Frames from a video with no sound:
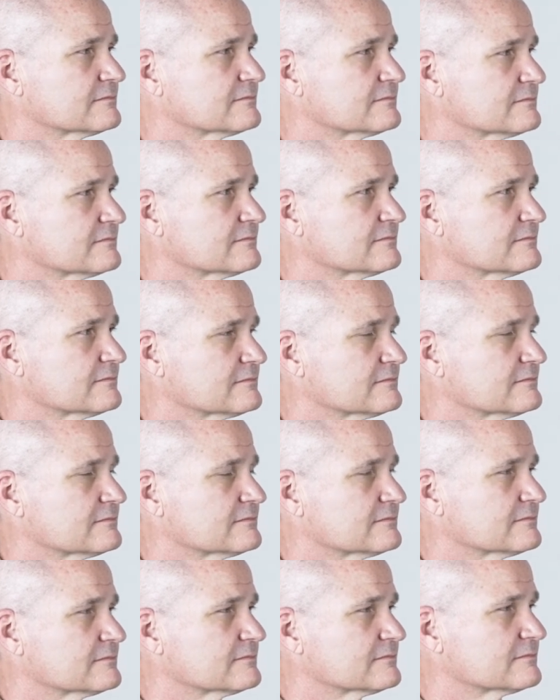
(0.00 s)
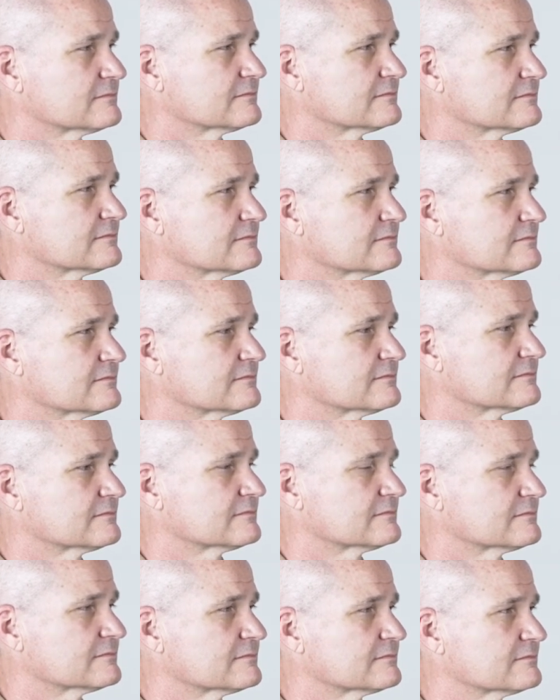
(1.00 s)

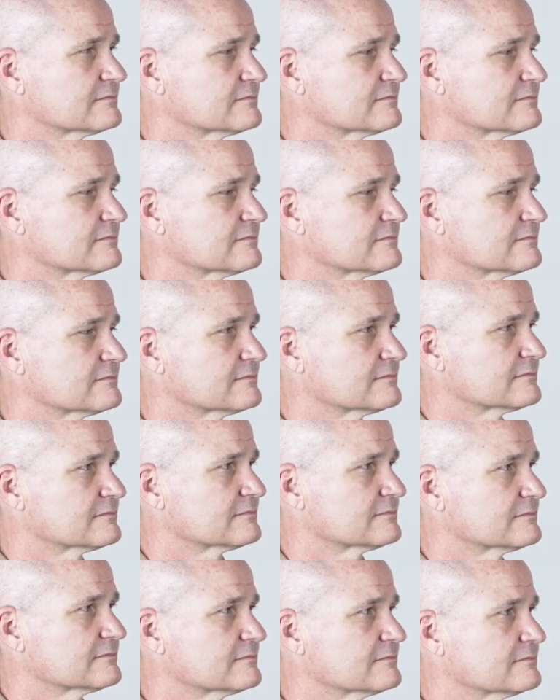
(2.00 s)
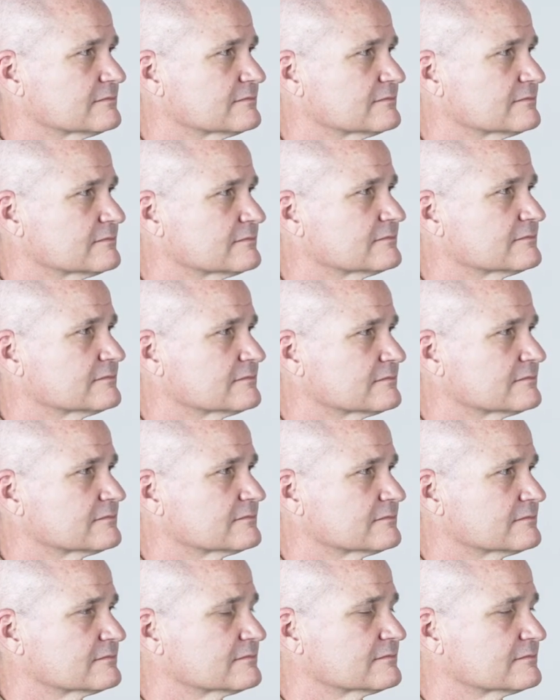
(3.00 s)

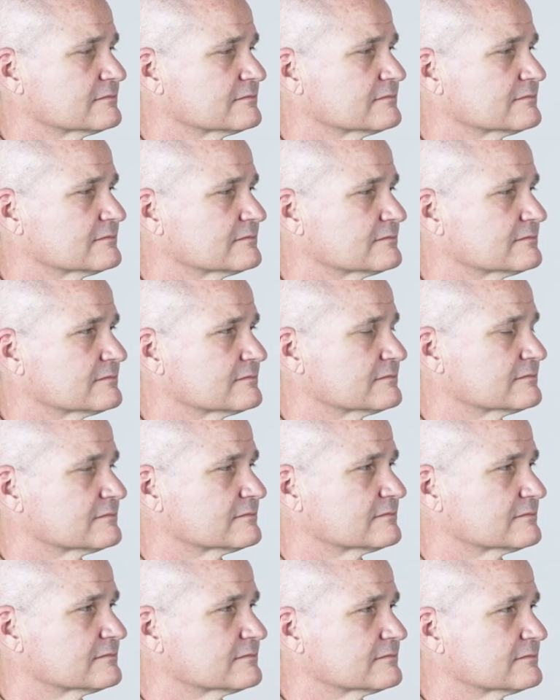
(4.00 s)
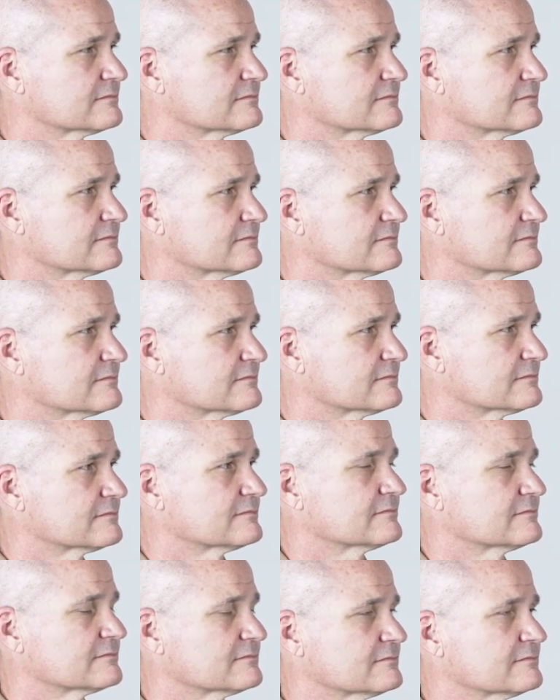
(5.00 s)

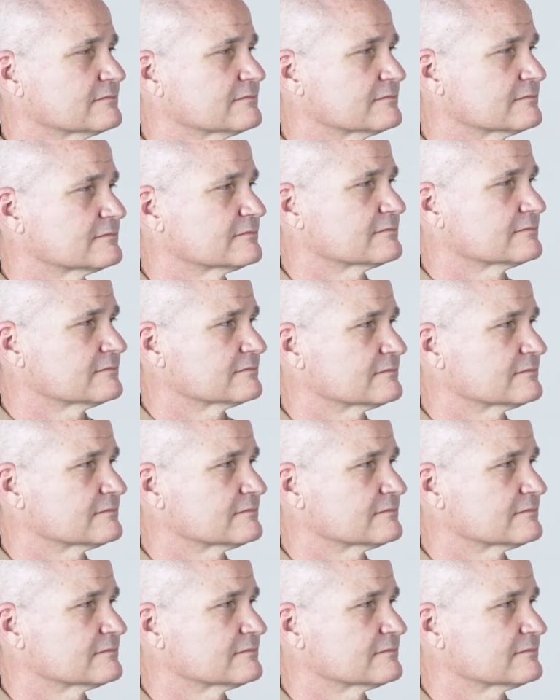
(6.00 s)
[no speech]